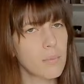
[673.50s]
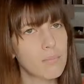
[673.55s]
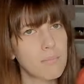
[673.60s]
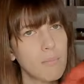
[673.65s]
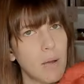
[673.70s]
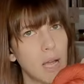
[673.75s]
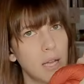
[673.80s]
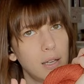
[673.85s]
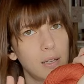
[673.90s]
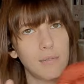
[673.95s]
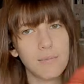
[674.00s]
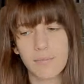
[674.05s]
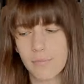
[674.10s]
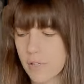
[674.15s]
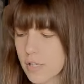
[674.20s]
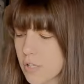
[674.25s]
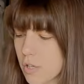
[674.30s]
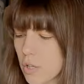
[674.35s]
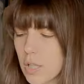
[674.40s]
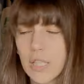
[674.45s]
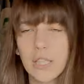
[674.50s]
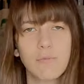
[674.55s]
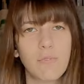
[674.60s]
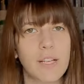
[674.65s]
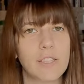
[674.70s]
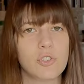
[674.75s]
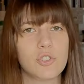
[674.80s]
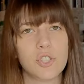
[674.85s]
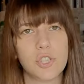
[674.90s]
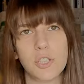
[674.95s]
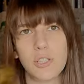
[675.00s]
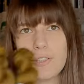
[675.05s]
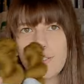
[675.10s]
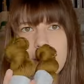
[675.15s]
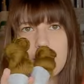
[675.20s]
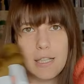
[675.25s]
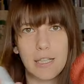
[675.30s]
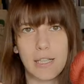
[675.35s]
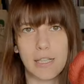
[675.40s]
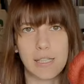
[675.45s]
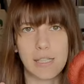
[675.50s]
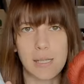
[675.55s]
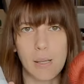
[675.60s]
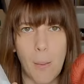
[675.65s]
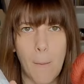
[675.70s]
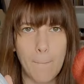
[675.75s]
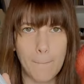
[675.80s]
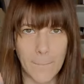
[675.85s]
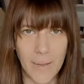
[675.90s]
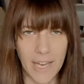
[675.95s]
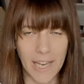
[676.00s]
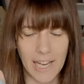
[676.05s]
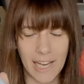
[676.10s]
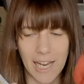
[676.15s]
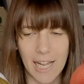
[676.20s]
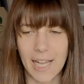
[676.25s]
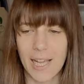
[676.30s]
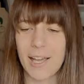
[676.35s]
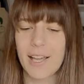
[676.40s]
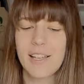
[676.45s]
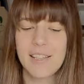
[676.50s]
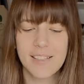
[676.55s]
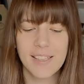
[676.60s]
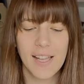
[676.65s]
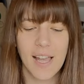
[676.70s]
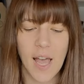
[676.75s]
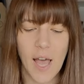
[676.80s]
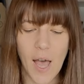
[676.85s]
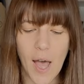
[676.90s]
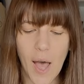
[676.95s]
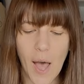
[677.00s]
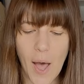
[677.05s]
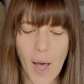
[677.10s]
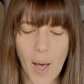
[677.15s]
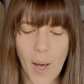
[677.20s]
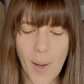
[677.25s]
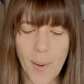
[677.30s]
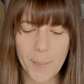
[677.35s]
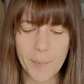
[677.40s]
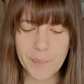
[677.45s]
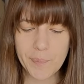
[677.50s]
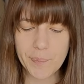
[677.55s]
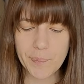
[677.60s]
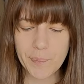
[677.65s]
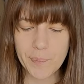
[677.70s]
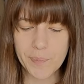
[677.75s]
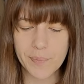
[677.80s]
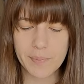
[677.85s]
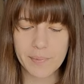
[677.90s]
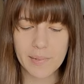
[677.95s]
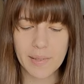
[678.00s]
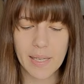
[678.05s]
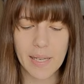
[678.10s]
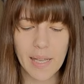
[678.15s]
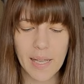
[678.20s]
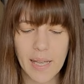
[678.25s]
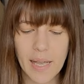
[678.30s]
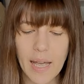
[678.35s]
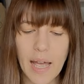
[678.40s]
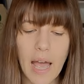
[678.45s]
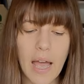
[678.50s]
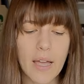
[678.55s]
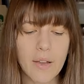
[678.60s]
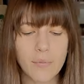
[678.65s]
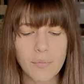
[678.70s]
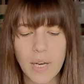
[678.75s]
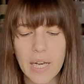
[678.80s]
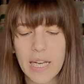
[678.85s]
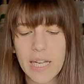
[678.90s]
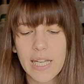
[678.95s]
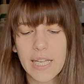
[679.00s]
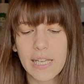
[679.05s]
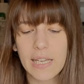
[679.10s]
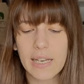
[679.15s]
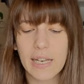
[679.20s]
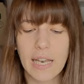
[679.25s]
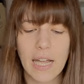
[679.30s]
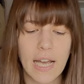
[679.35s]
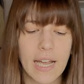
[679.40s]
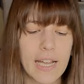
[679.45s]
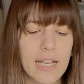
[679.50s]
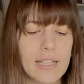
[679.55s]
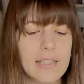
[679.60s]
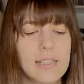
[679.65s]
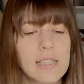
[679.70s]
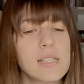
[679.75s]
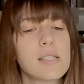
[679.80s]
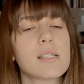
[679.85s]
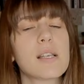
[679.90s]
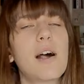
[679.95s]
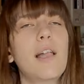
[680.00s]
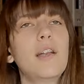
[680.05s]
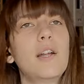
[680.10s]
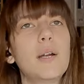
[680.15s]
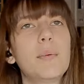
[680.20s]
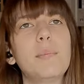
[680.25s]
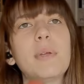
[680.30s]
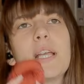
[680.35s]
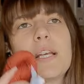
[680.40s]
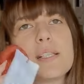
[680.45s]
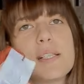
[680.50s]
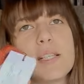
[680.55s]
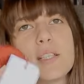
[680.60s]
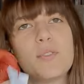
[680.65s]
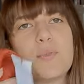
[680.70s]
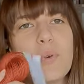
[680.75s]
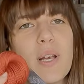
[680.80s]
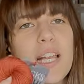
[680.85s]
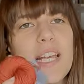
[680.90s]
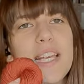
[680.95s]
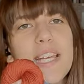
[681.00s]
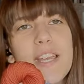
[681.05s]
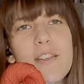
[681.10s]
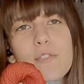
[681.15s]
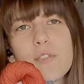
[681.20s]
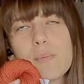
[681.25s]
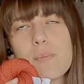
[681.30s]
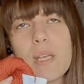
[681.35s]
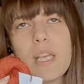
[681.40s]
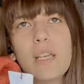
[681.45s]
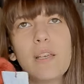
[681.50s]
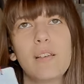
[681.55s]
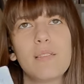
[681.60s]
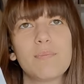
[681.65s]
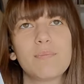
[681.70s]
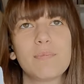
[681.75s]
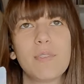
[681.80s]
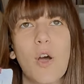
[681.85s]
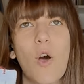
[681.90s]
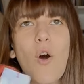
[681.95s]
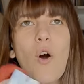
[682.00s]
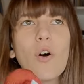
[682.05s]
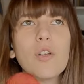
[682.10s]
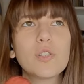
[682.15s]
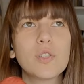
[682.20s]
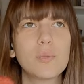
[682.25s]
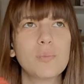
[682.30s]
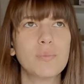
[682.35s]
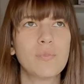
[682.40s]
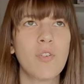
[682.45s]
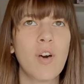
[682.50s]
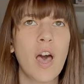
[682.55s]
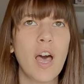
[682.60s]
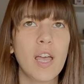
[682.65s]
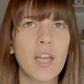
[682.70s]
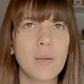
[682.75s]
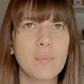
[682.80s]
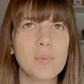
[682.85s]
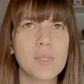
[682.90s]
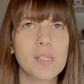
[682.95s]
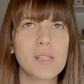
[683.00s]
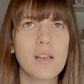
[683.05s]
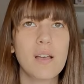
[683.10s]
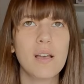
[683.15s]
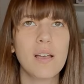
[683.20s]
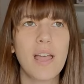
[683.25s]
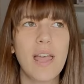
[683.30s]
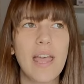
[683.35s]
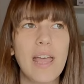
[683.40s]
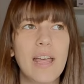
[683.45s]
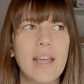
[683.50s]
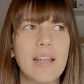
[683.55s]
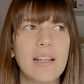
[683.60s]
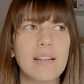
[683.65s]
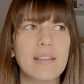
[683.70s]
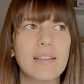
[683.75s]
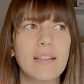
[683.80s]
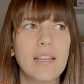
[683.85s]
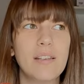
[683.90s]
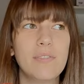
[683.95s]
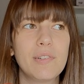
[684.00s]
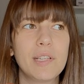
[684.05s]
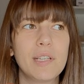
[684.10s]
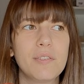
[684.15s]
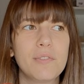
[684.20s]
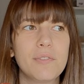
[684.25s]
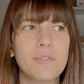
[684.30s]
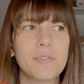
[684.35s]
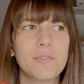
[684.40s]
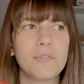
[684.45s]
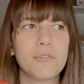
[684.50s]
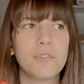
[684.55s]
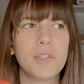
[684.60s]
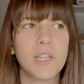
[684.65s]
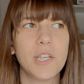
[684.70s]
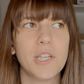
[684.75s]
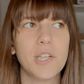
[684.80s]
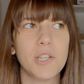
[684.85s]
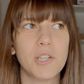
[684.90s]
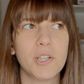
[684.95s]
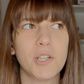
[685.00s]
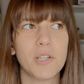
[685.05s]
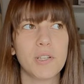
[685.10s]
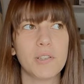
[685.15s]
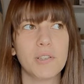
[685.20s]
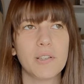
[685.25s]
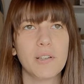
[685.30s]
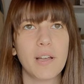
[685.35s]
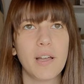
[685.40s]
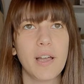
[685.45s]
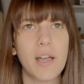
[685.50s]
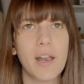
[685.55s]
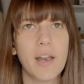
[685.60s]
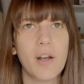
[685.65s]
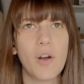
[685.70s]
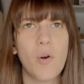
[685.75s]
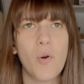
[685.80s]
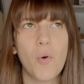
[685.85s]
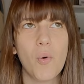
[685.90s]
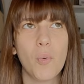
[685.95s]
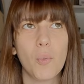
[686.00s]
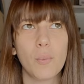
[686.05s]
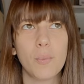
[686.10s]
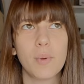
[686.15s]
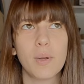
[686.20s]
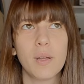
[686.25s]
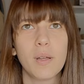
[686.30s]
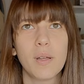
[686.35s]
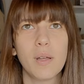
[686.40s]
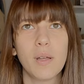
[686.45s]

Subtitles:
My sock adventure is beginning. I really like this color because it really gives me autumn vibes, and even if here at home,